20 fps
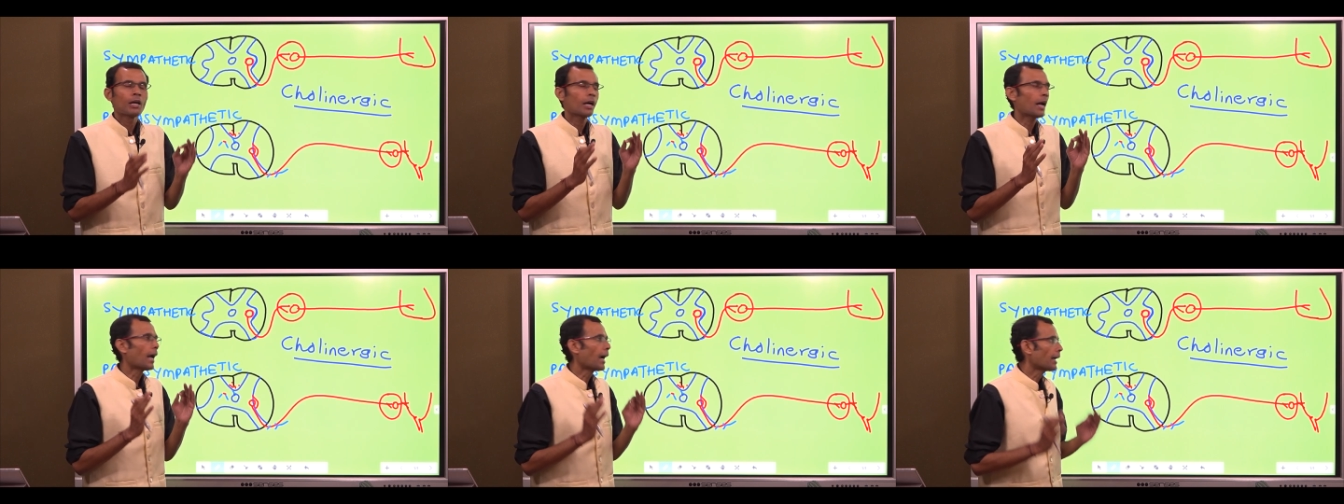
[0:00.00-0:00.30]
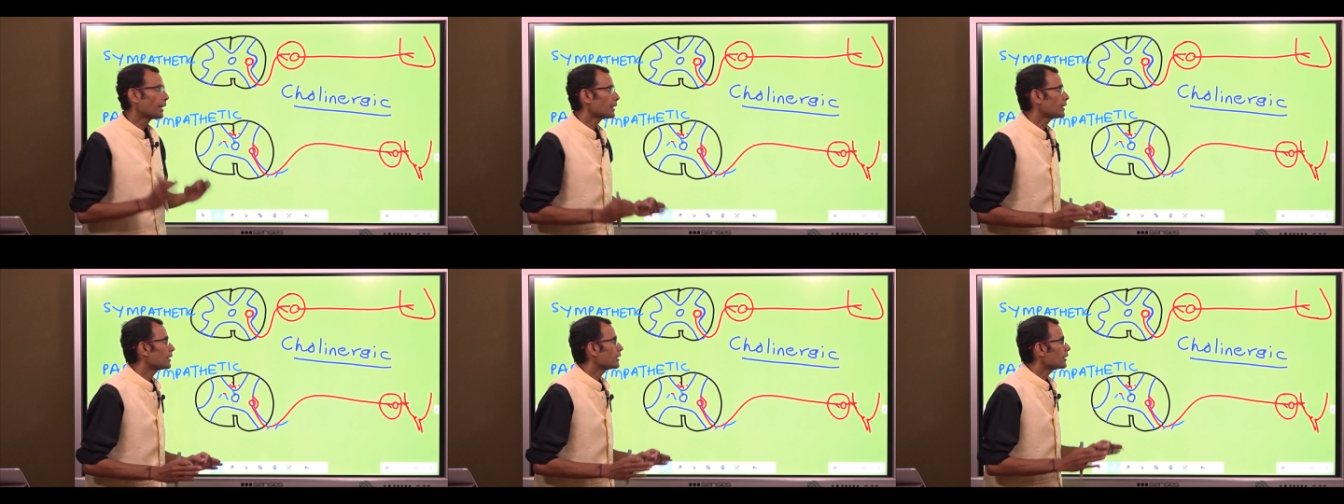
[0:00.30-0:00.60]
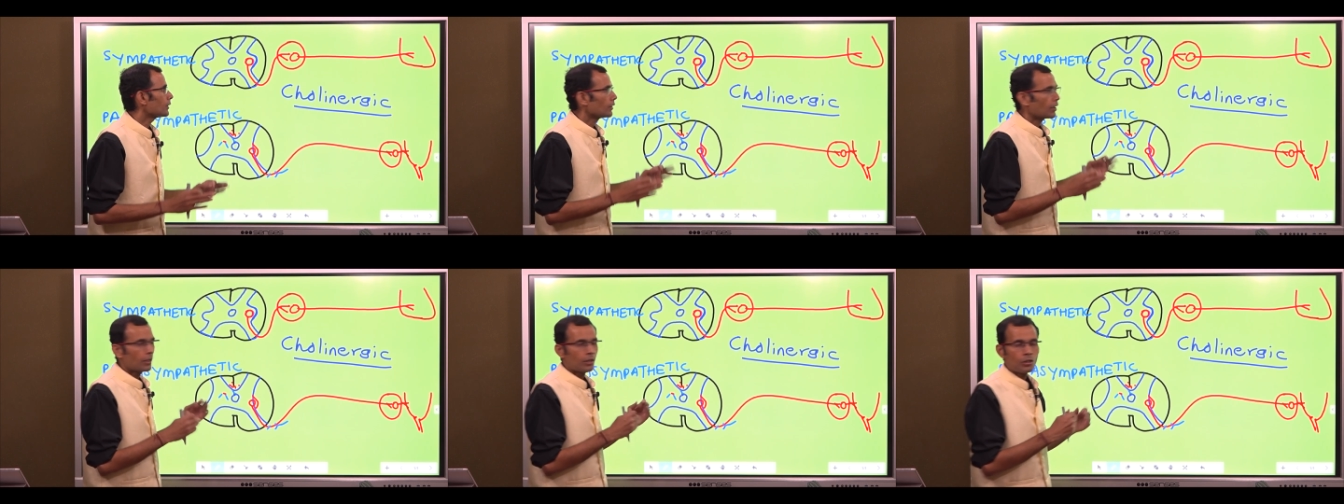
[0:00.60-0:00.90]
and
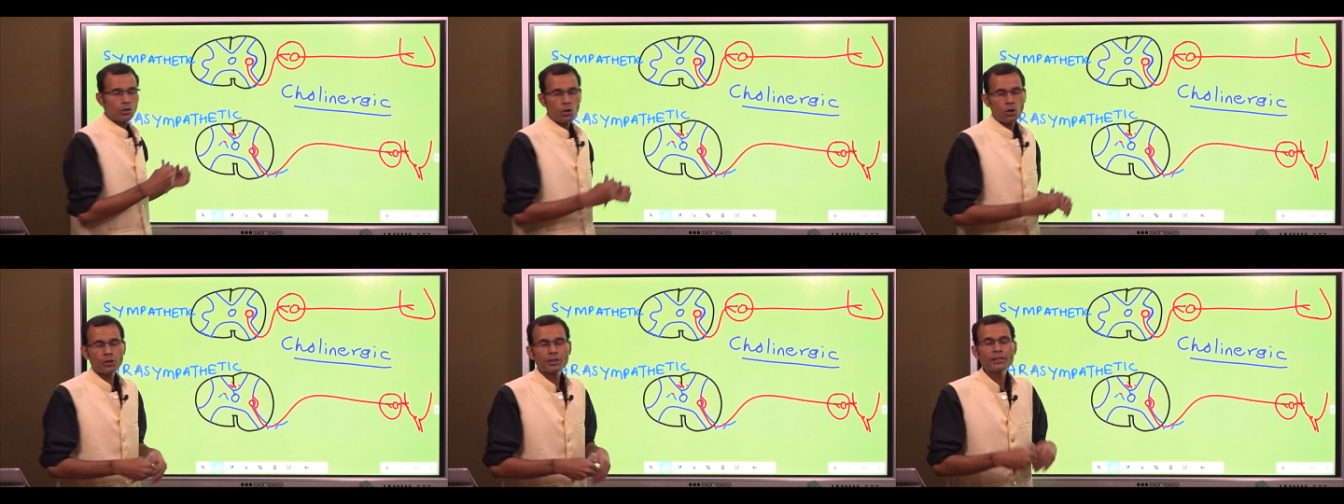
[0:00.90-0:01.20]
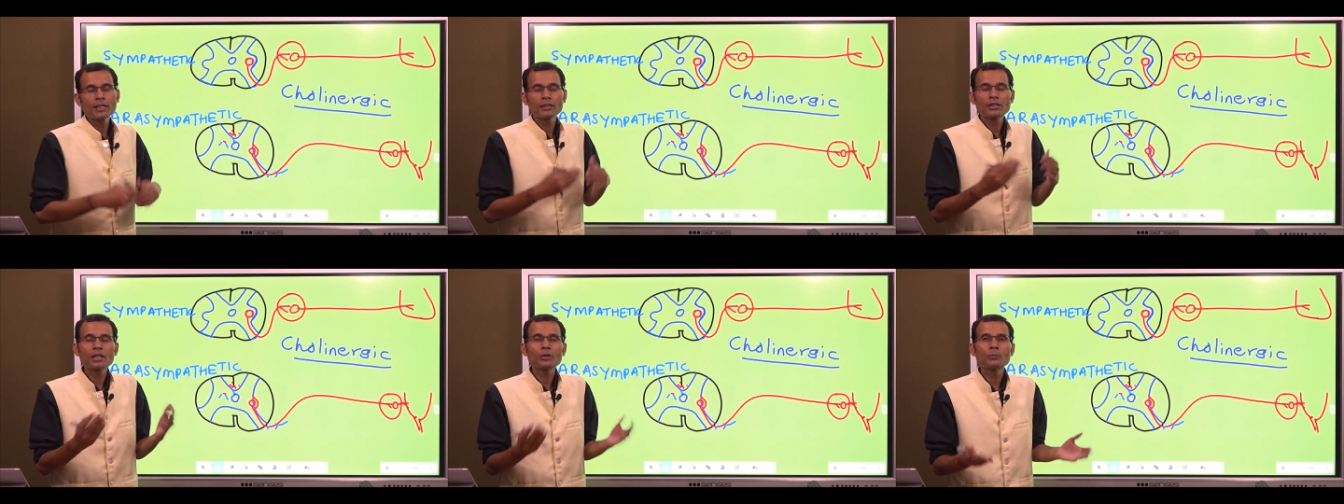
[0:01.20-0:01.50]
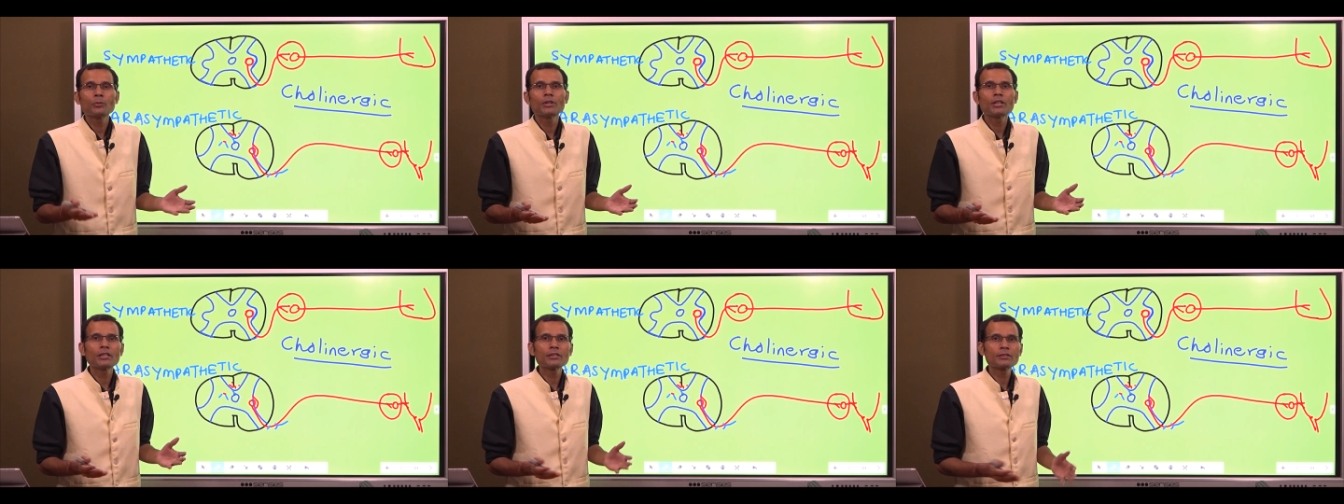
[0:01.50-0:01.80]
uh, or in other
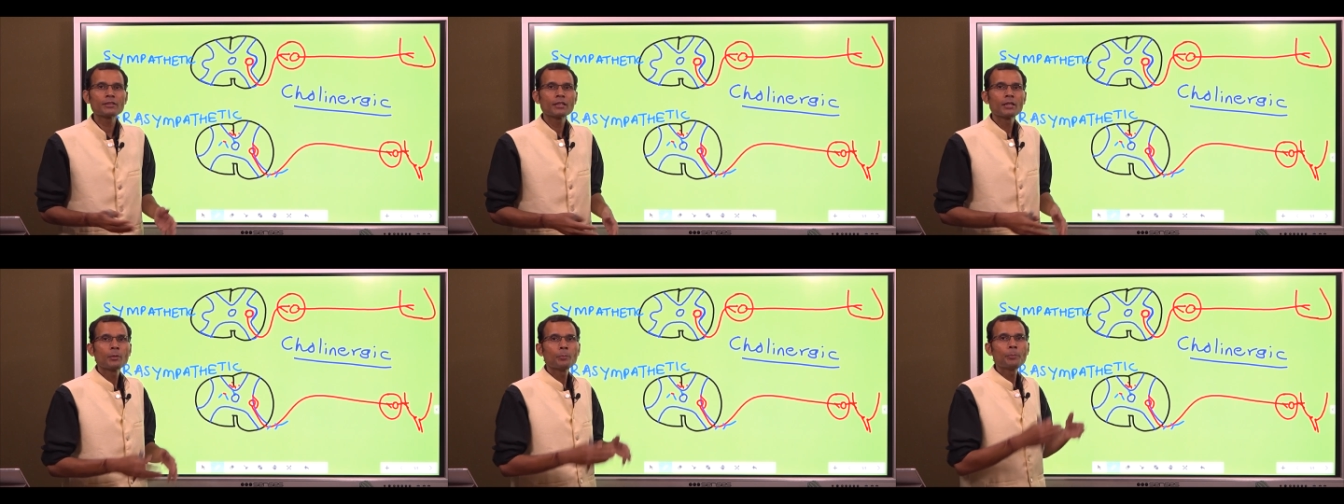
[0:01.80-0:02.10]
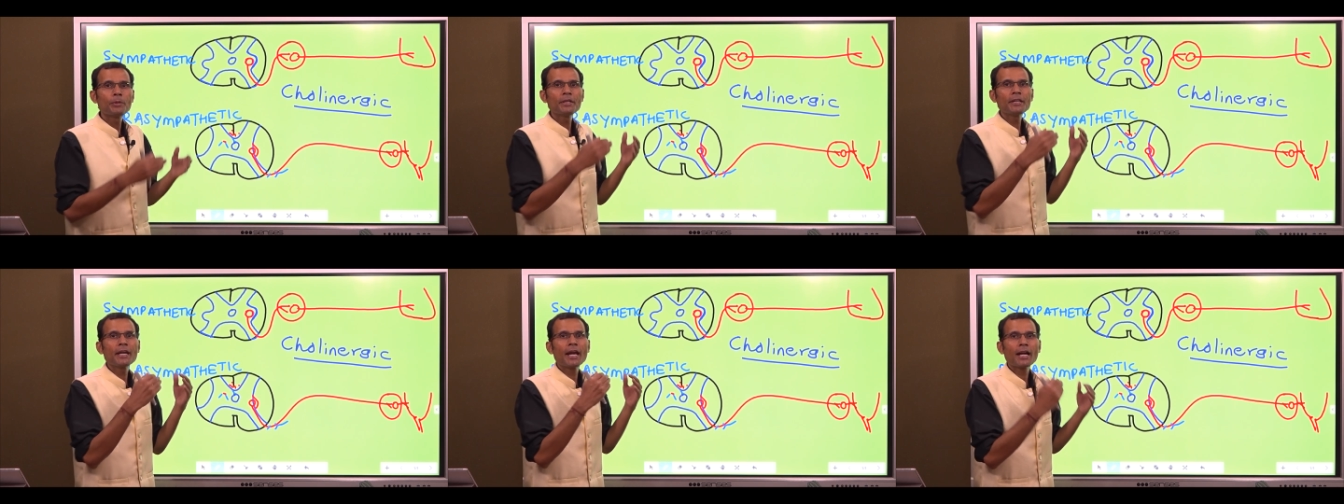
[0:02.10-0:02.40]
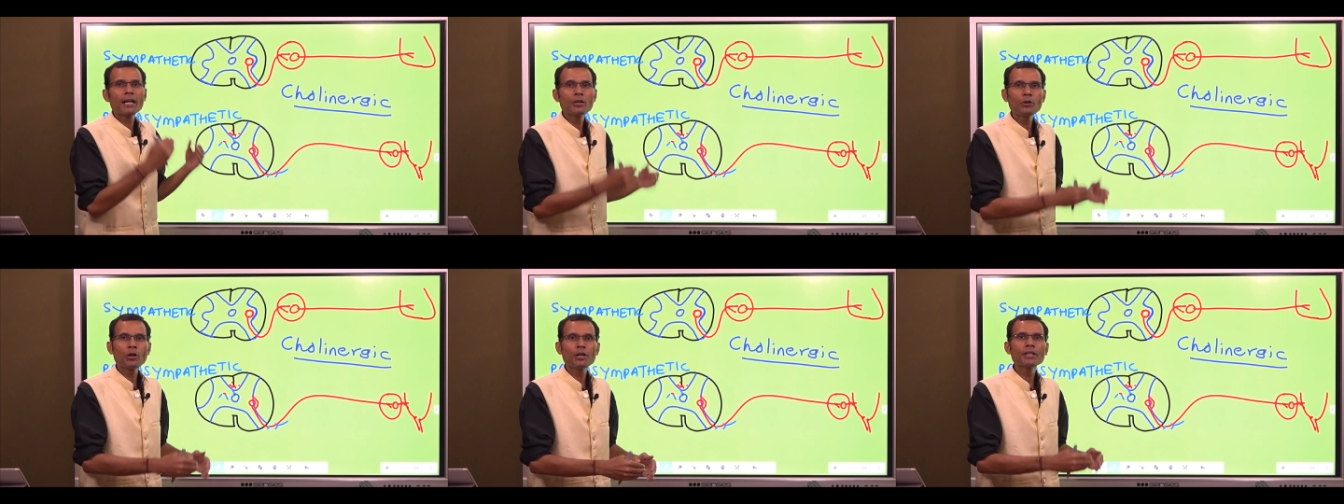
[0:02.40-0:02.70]
words
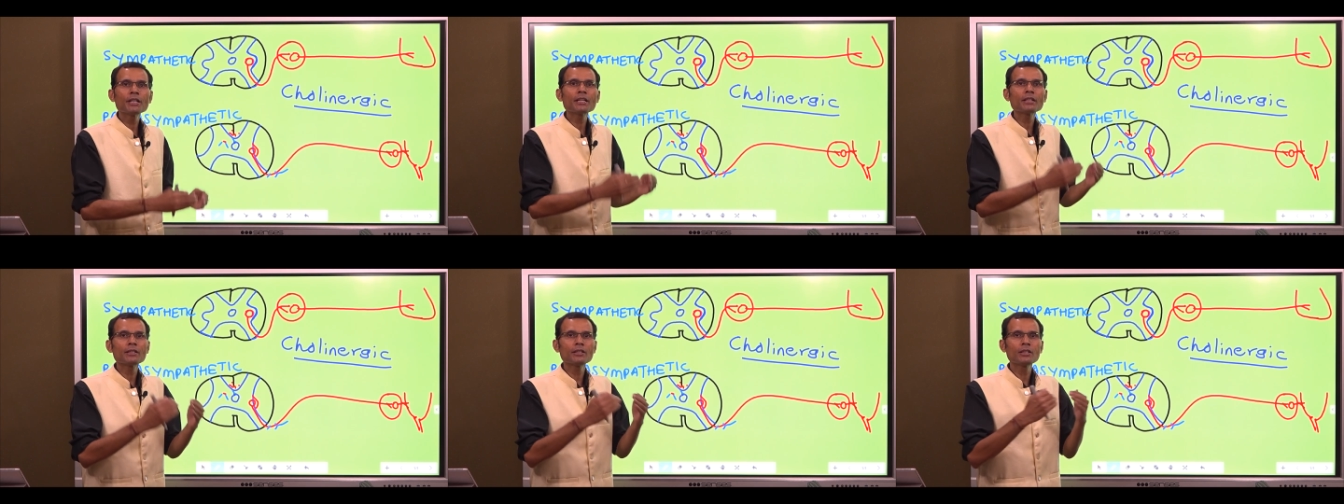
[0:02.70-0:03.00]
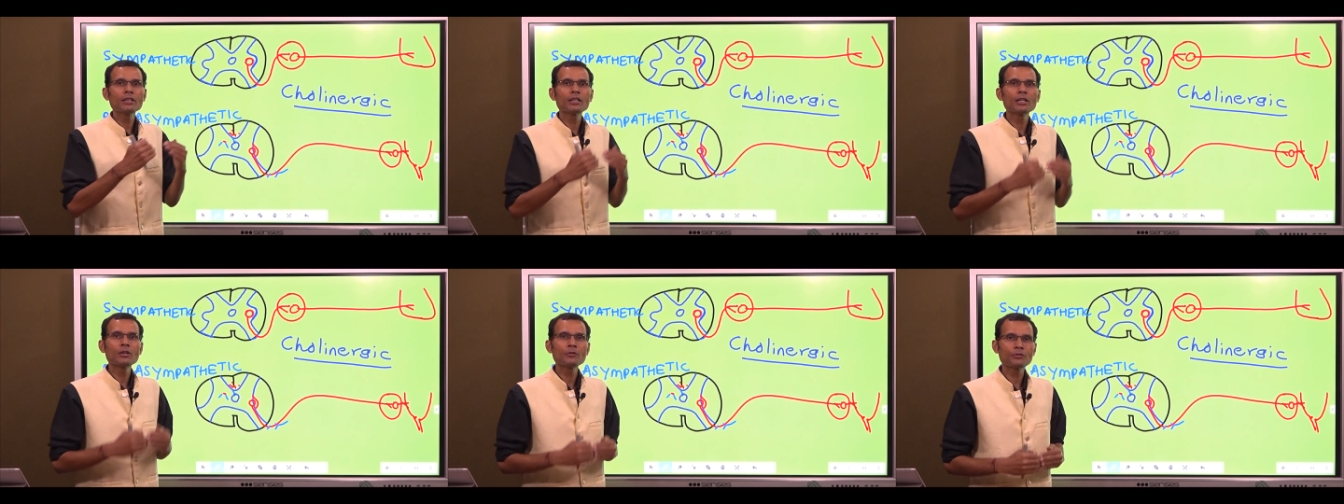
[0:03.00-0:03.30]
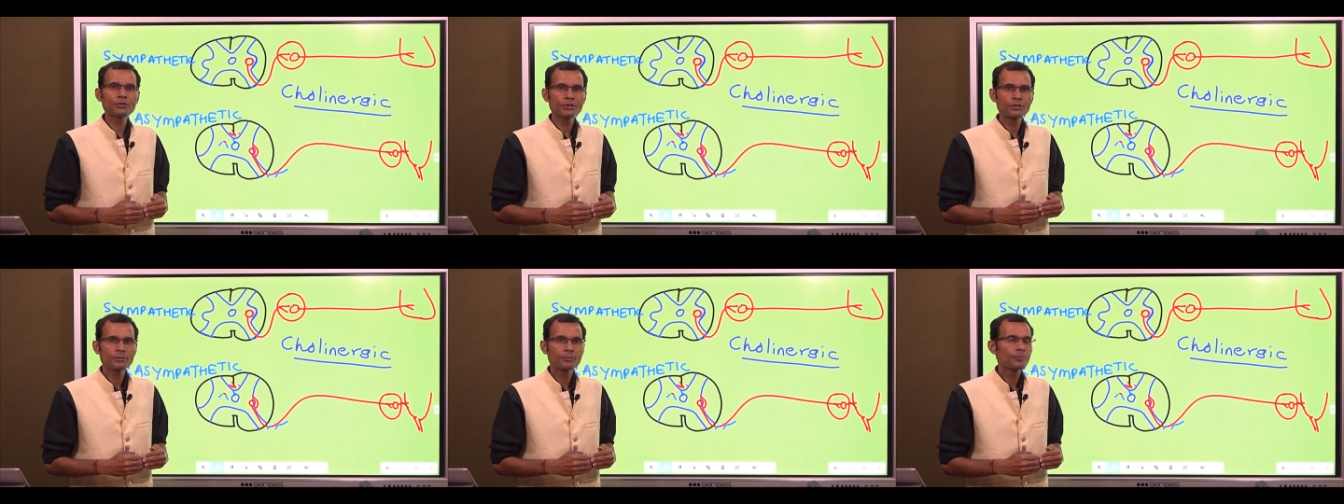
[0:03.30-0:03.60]
preganglionic
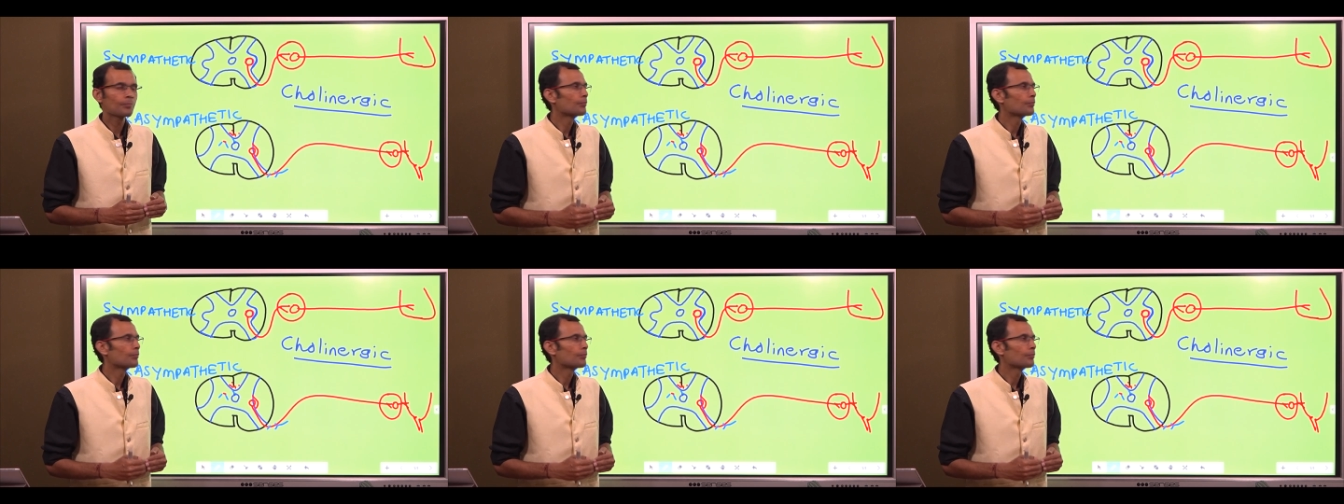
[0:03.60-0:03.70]
nerves